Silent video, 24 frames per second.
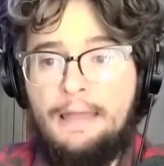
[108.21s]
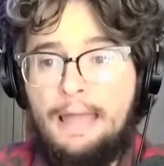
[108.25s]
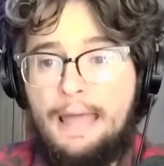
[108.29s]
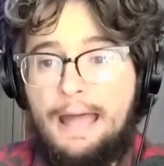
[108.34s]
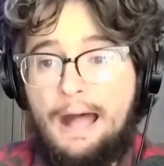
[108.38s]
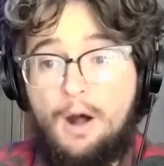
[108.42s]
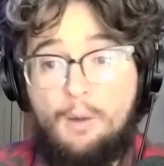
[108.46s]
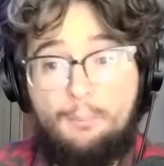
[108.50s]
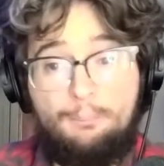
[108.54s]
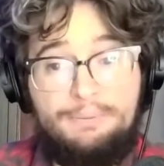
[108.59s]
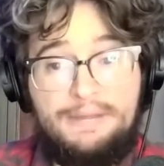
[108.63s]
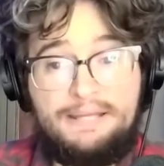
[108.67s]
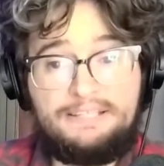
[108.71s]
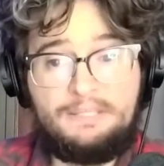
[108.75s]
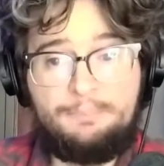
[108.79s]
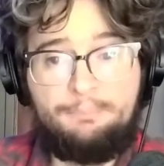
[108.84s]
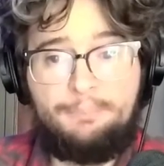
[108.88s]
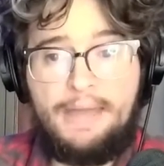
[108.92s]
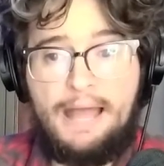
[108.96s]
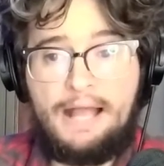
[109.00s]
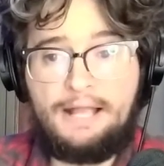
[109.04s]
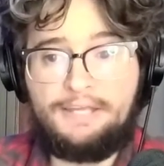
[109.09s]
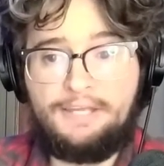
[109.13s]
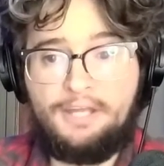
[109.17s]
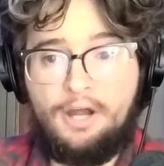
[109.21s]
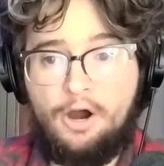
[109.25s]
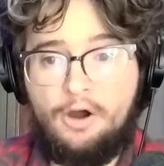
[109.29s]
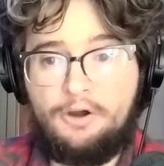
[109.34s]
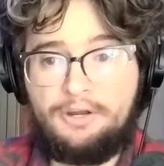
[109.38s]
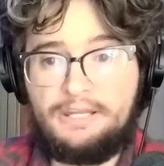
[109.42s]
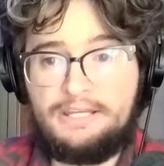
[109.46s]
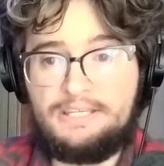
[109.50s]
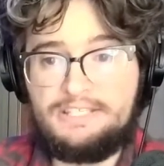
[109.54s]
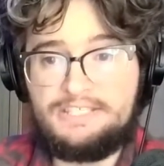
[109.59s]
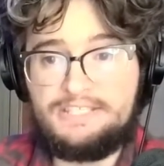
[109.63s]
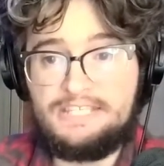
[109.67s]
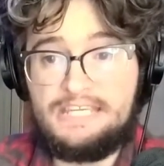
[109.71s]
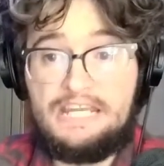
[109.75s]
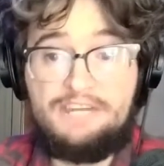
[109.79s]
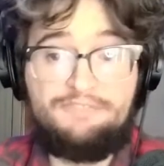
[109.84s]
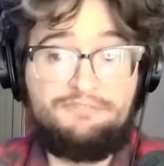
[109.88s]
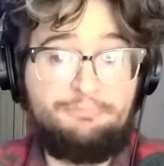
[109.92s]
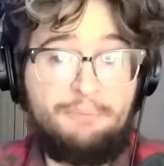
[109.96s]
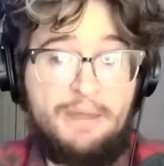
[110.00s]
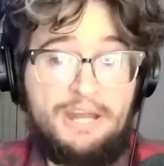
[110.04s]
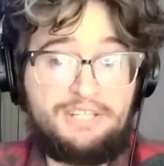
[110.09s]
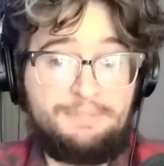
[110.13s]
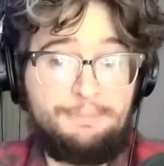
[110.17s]
how big the backyard is,
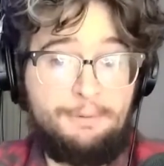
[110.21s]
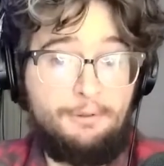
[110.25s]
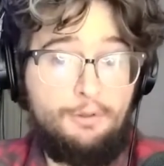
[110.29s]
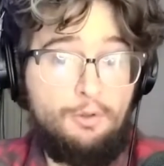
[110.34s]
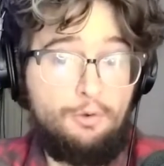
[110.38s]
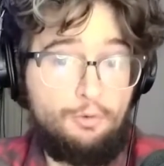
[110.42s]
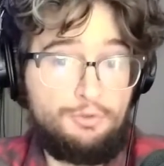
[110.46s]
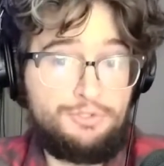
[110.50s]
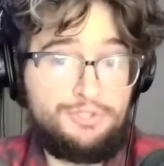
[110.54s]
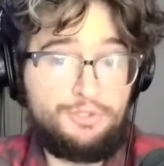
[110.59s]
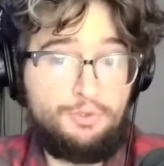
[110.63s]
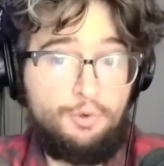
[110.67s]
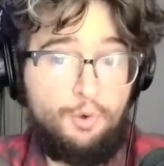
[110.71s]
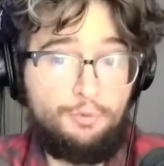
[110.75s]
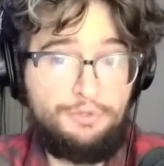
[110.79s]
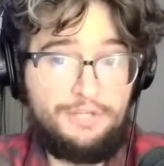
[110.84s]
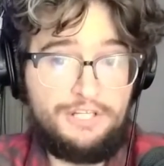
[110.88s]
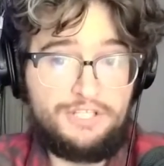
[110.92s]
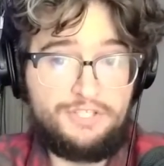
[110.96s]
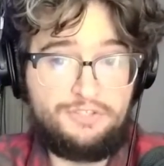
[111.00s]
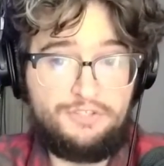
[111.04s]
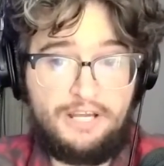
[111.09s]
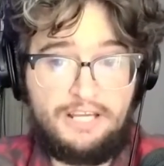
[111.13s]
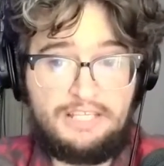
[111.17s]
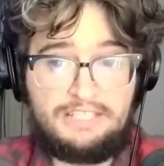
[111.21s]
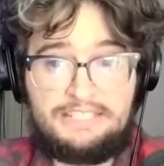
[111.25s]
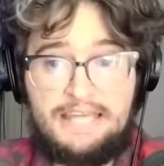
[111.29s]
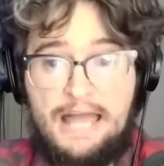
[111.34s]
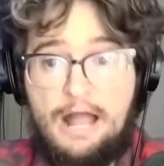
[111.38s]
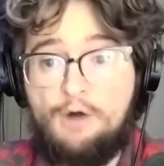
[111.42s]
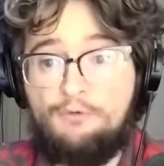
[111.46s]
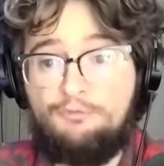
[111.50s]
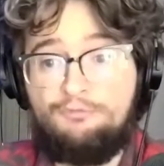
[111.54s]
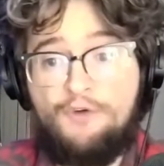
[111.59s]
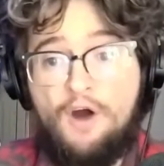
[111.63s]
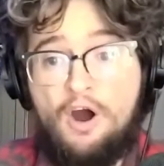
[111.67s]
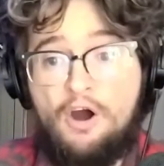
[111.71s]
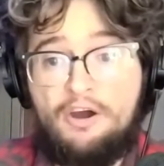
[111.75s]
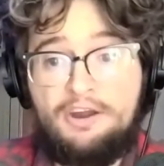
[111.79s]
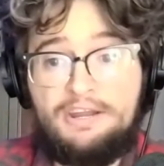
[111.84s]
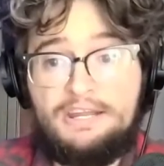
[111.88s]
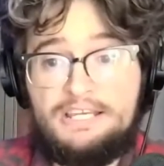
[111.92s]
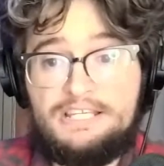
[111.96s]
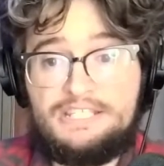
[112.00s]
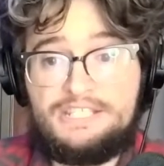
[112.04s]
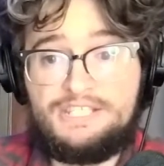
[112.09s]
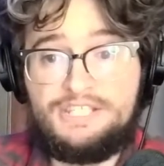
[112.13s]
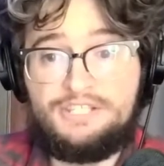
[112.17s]
information about local school districts, how far it
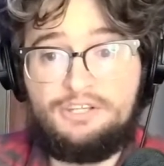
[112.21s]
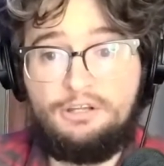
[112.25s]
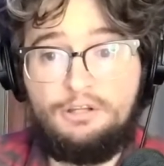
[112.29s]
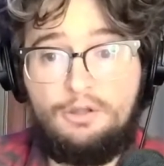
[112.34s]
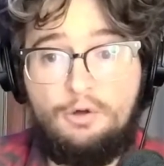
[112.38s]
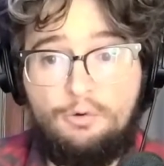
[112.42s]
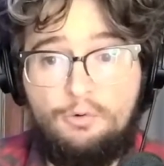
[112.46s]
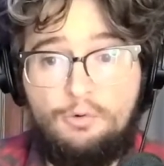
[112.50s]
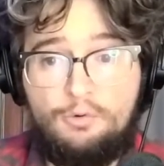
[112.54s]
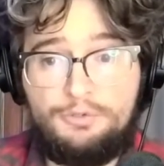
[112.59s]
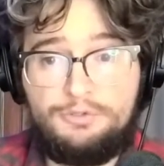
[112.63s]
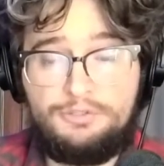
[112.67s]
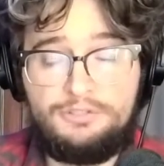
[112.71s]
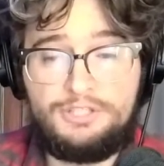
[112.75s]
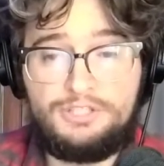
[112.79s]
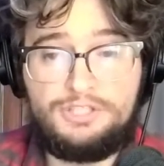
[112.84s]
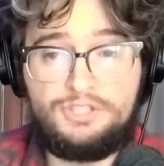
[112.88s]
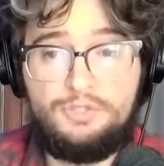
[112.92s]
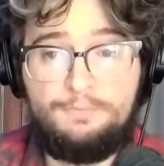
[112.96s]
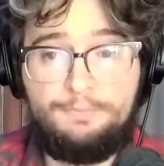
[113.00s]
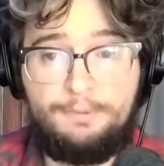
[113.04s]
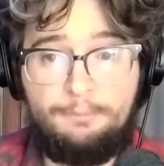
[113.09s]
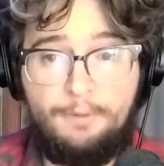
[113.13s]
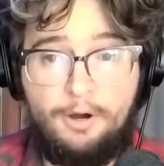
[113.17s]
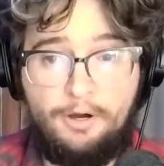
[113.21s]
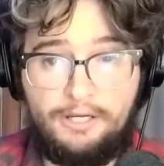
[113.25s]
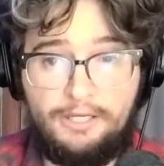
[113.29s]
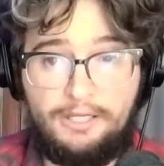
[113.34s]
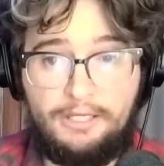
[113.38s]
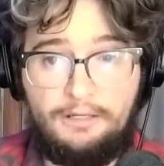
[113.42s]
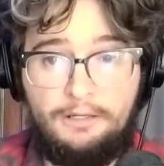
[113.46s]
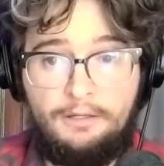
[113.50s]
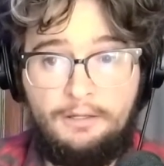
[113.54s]
is to your local supermarket